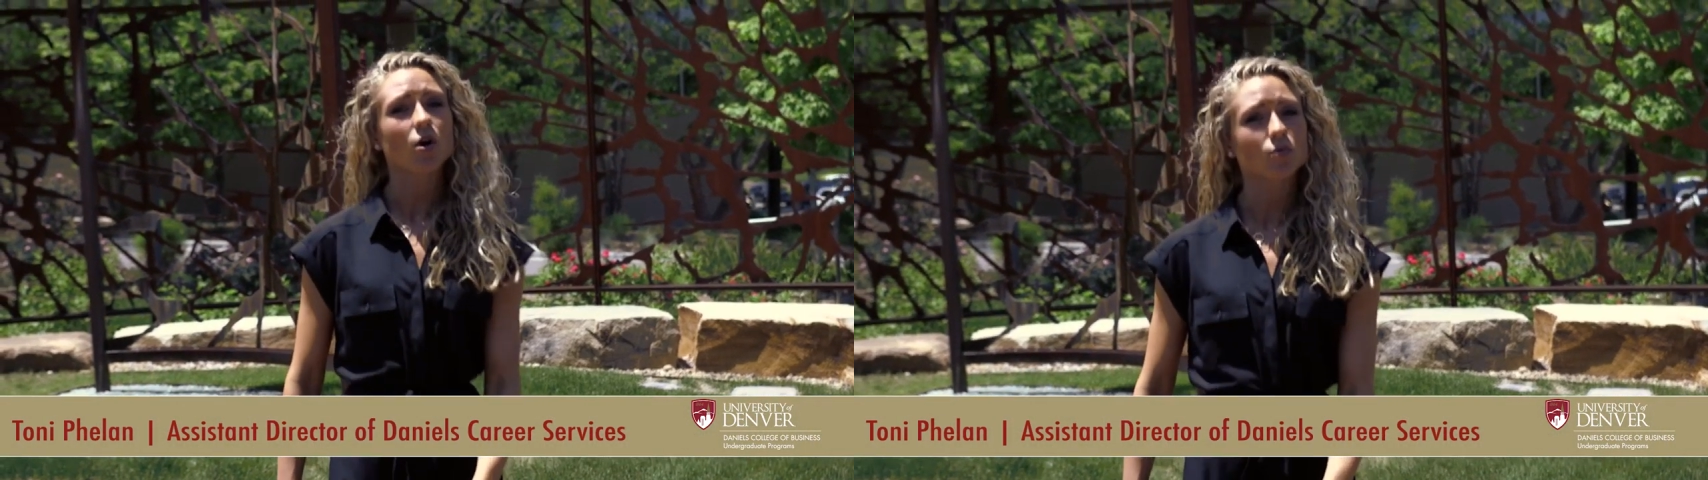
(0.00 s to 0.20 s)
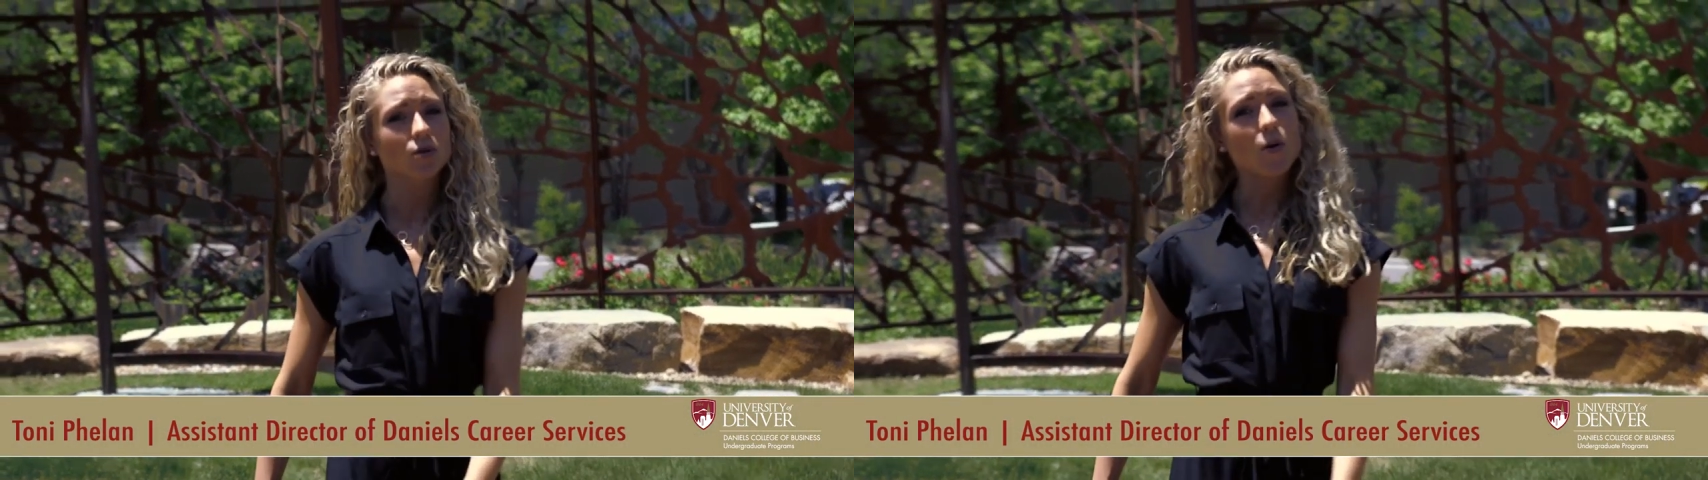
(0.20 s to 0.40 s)

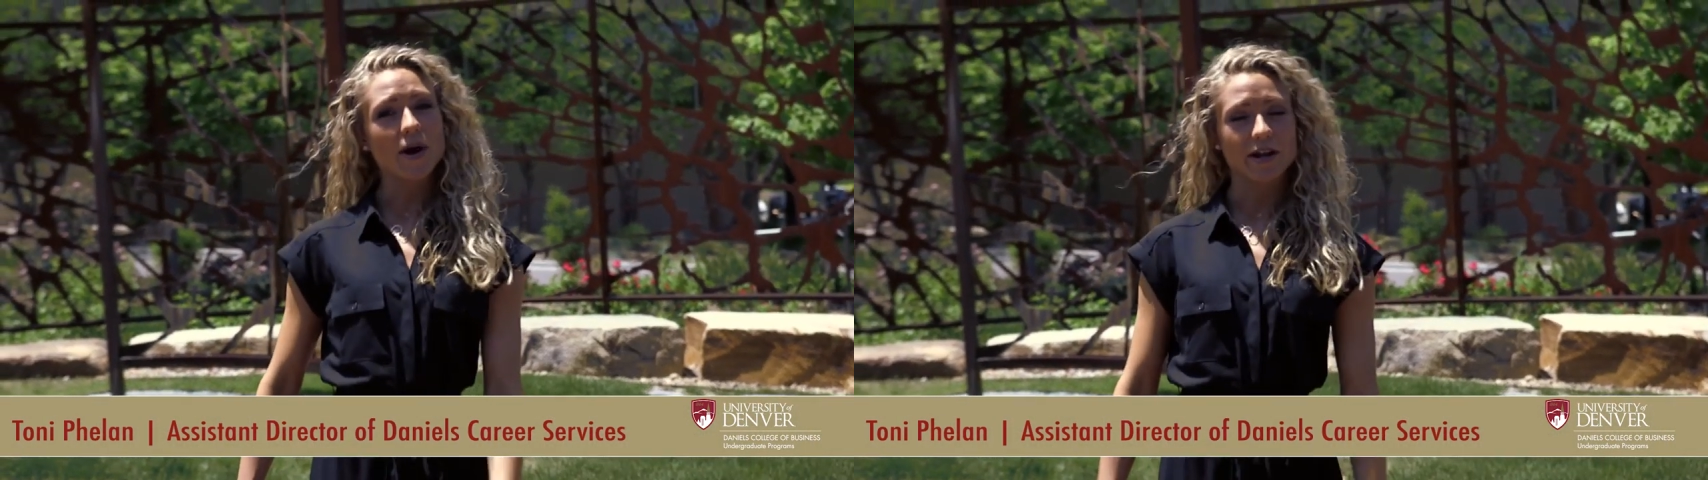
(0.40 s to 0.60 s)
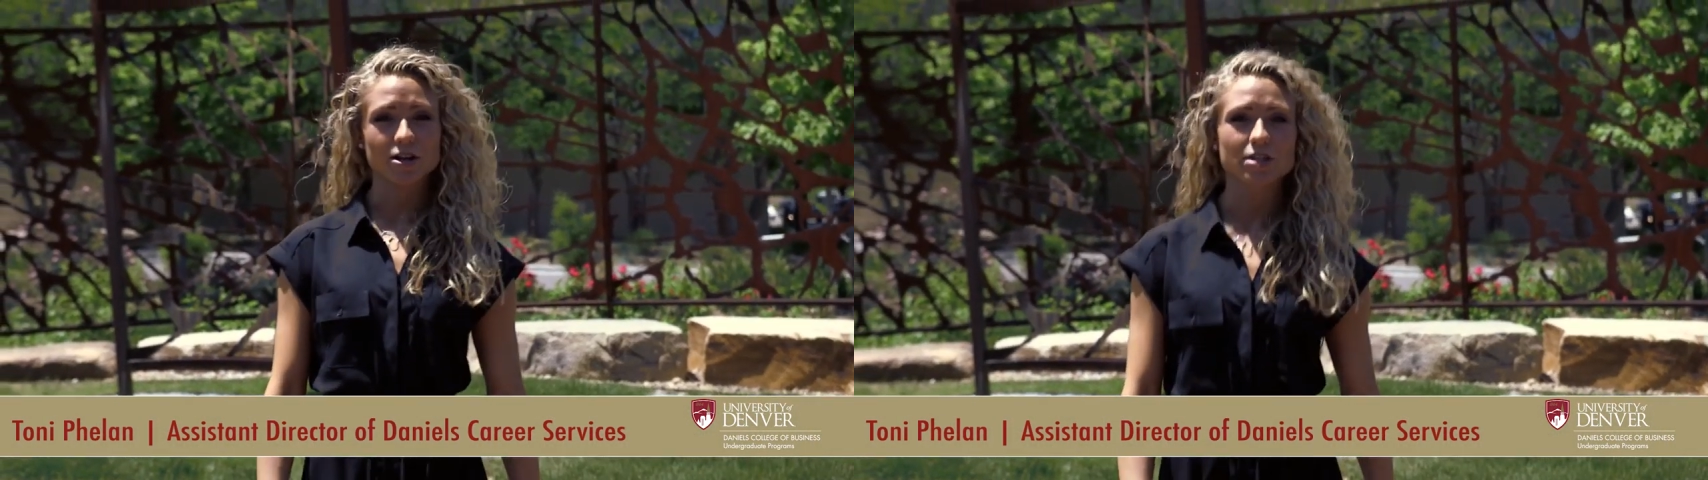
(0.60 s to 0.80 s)
all
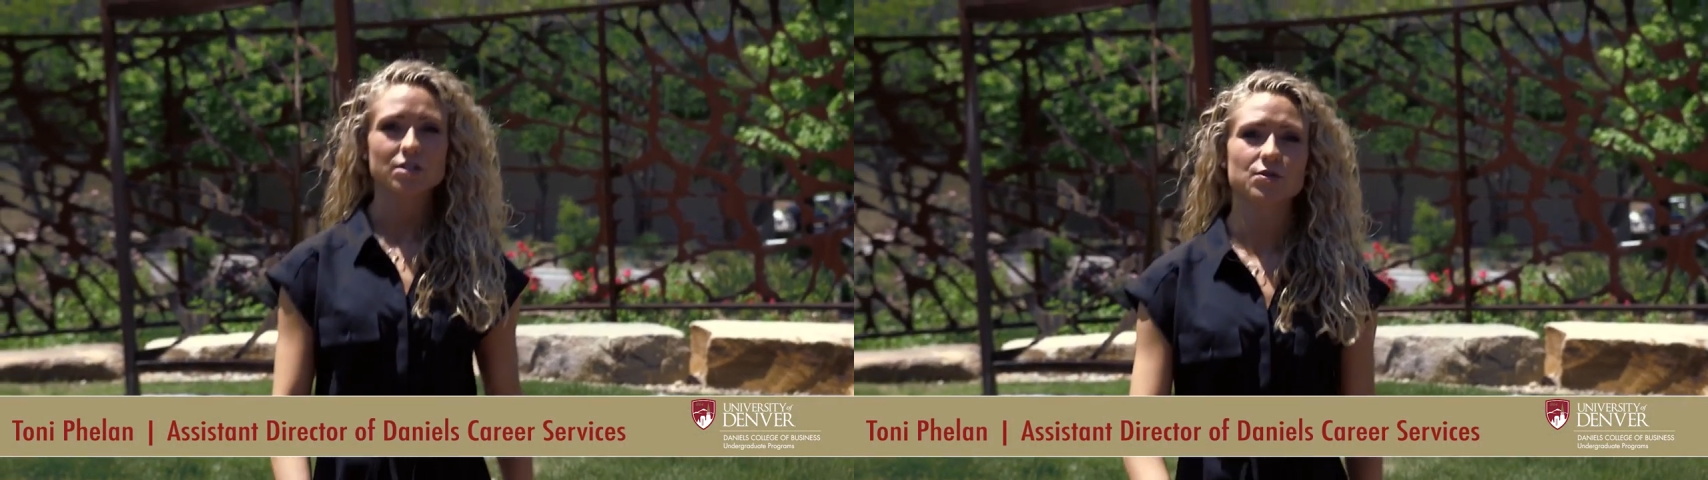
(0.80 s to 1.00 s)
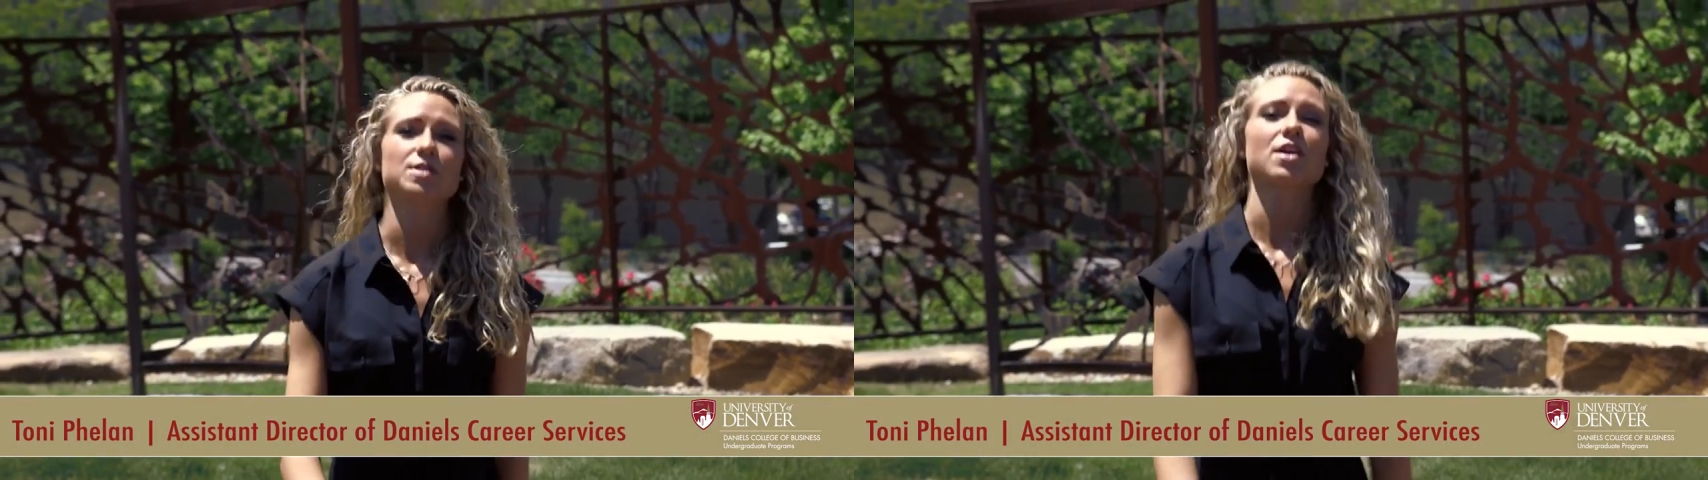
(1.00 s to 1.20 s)
required
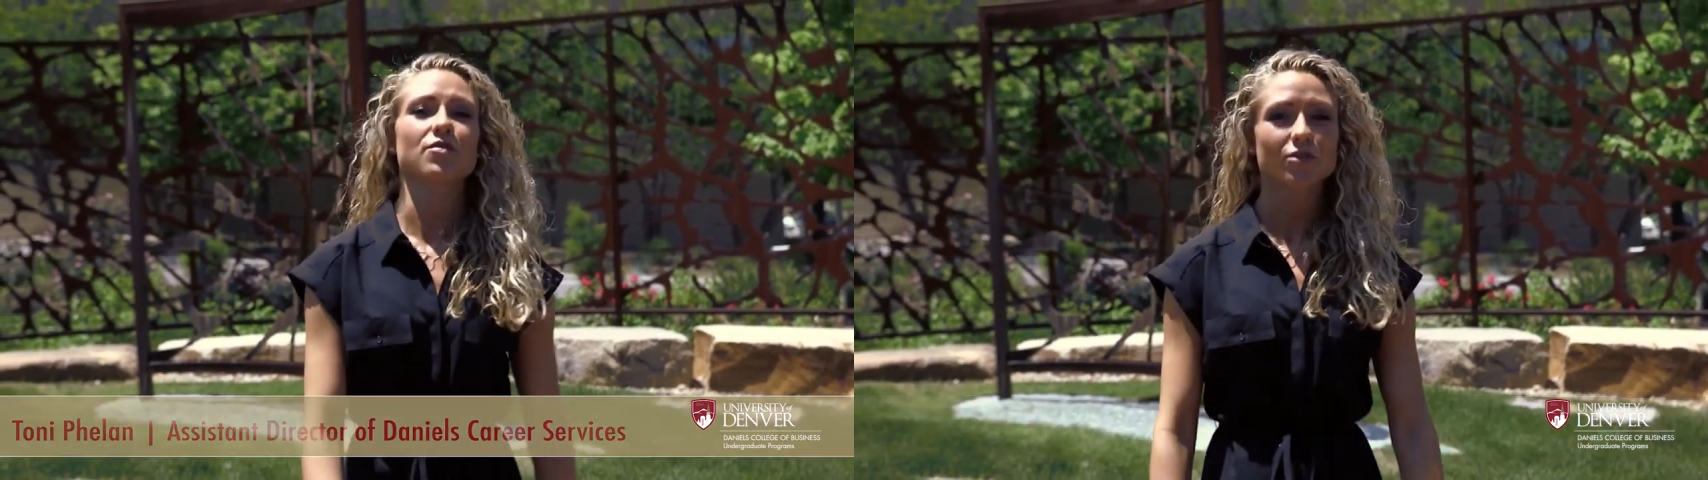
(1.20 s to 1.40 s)
to take